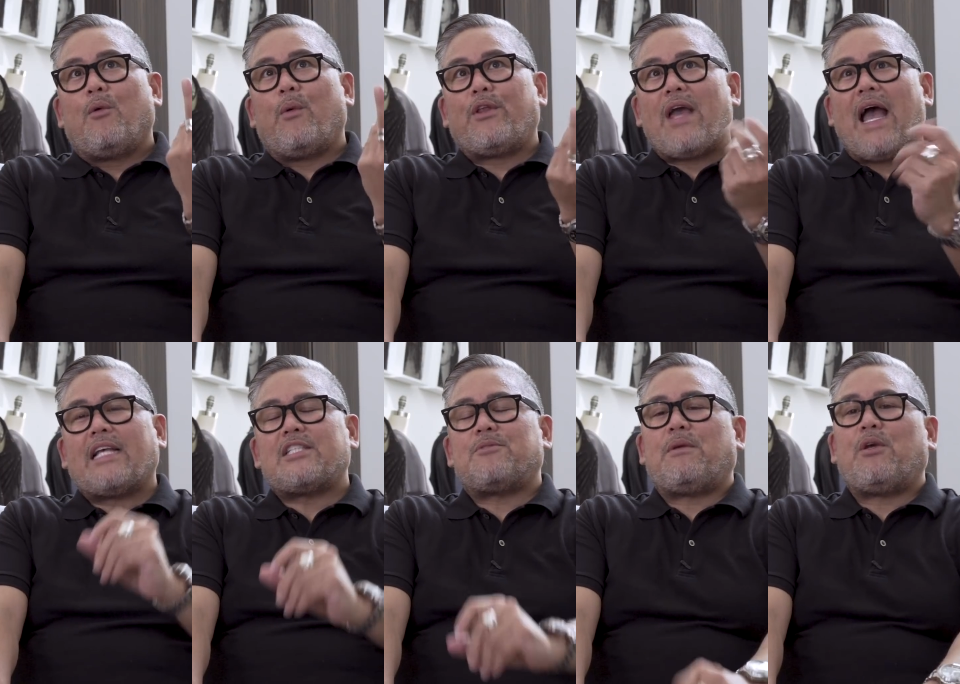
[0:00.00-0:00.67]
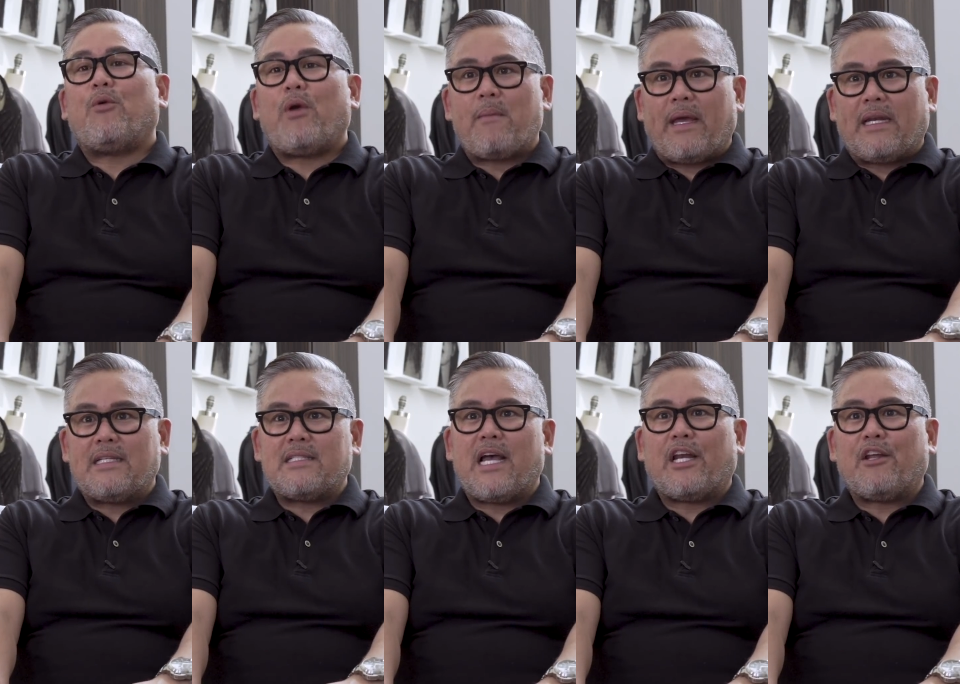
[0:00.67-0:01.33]
when you ask me who am I
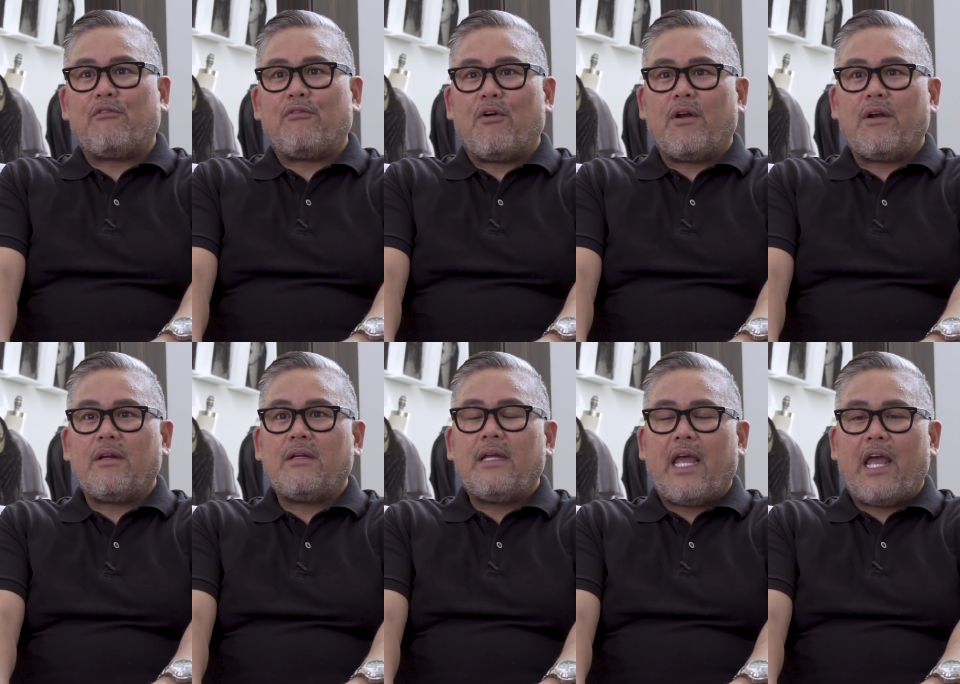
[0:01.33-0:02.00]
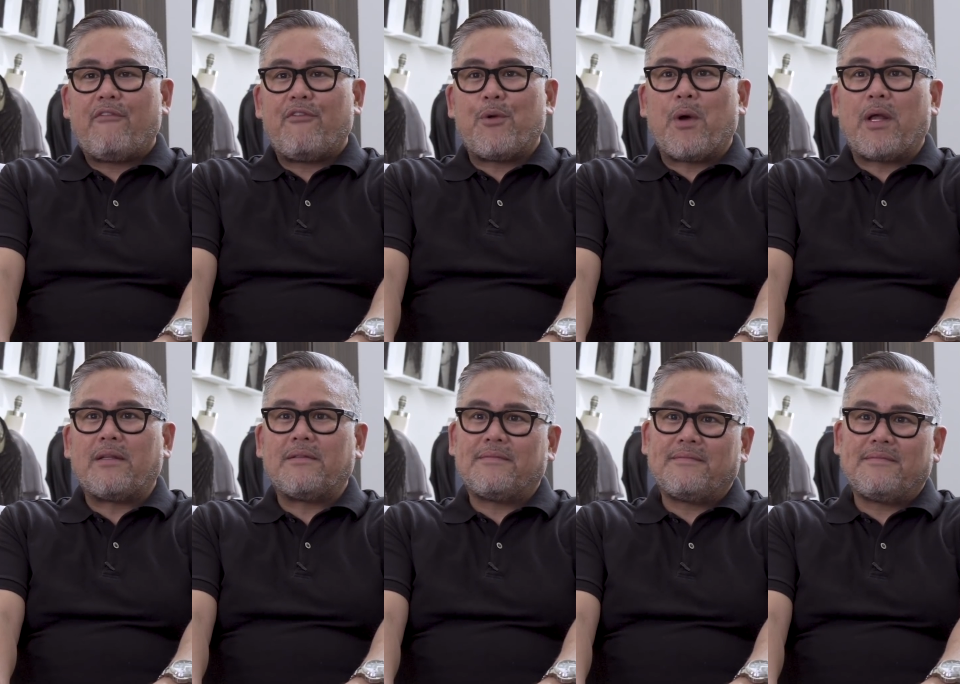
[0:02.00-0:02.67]
designing for,
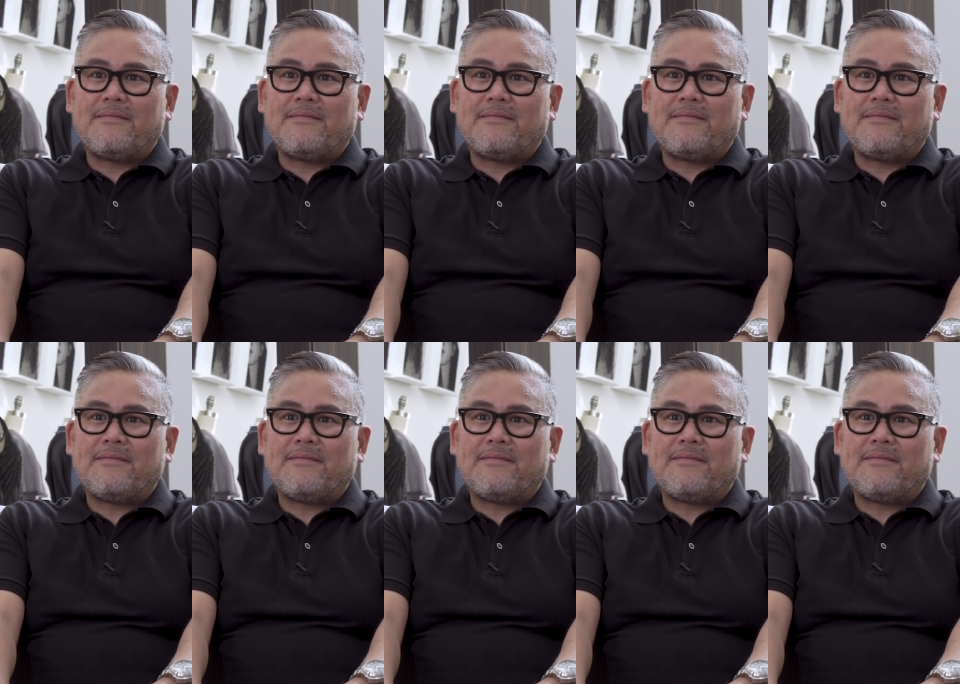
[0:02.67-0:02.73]
everyone.